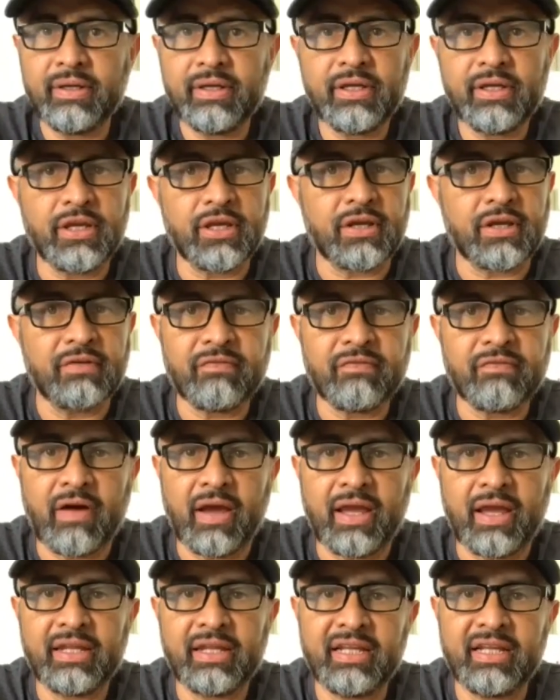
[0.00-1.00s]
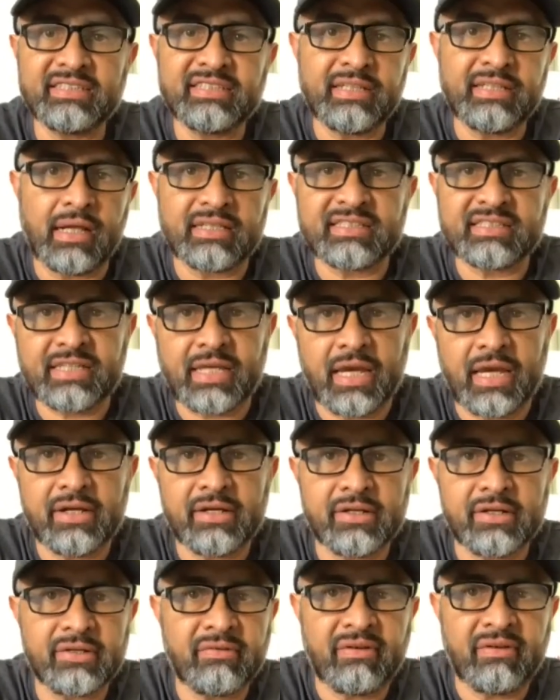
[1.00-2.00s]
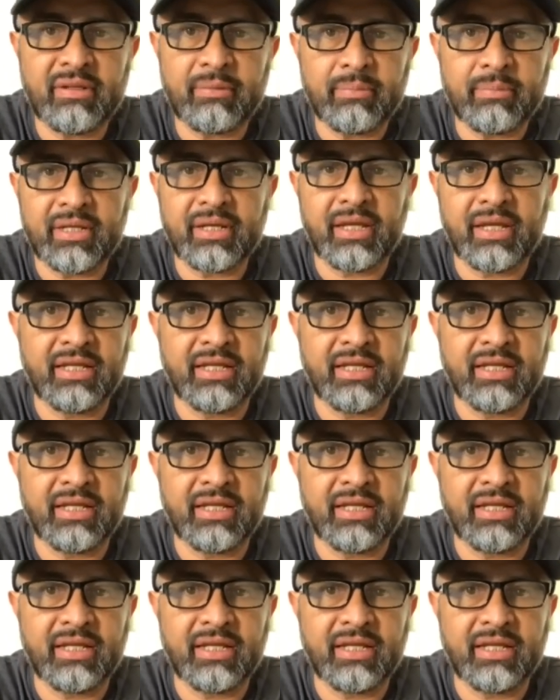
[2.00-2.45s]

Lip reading: He can fight. He's not scared of anybody.